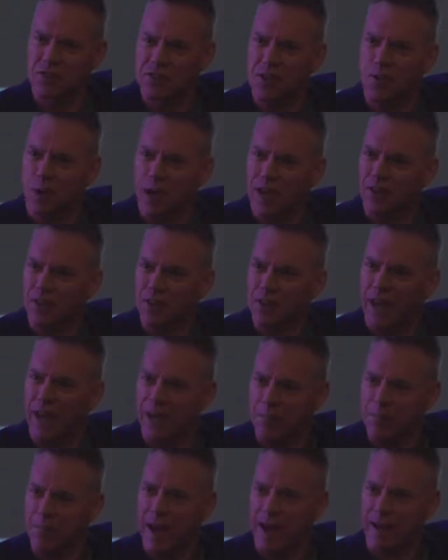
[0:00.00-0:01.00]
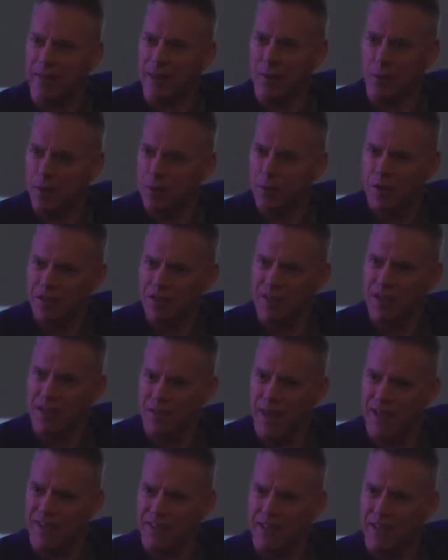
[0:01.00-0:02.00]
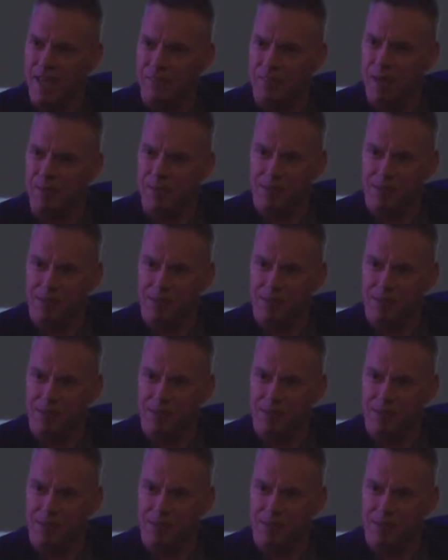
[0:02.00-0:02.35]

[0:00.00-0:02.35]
interesting way to look at it back then. We wouldn't think of that today, but